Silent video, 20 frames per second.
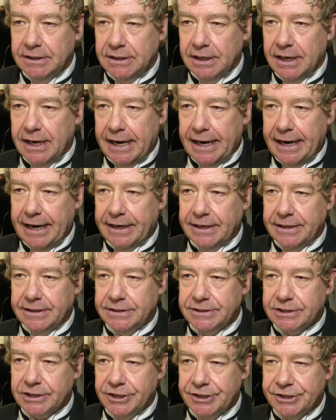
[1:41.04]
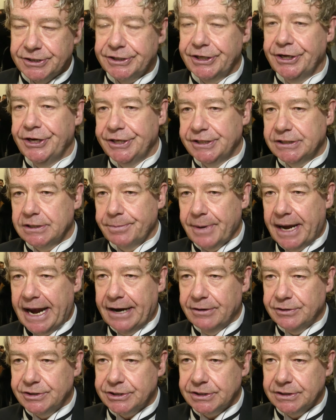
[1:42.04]
and concerns
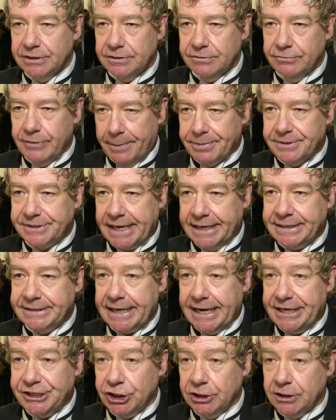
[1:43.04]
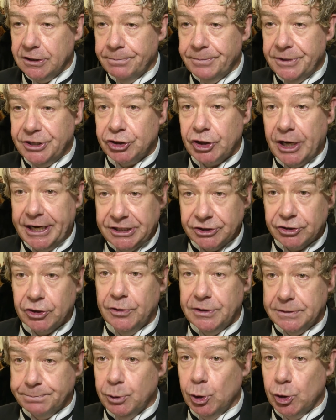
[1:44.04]
about representation can be traced through
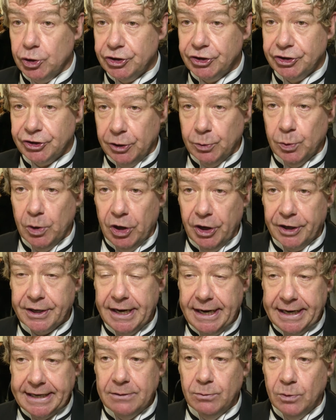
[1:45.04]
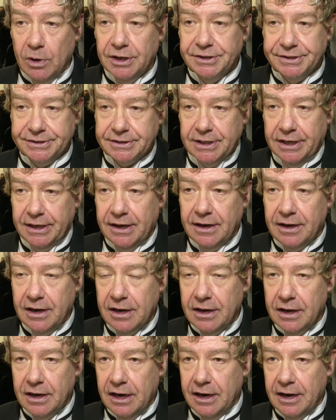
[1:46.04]
his portraiture work, and it was
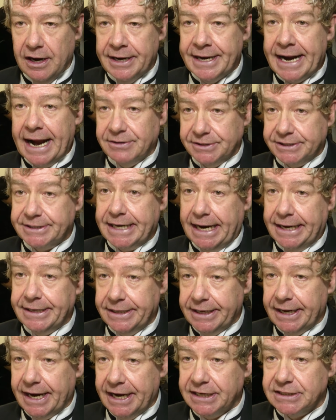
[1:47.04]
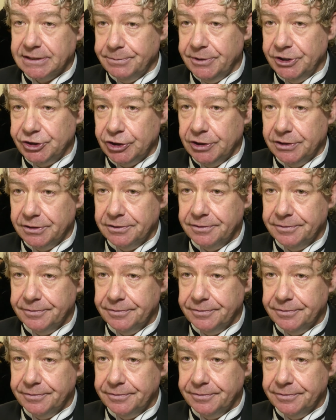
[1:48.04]
an outstanding exhibition.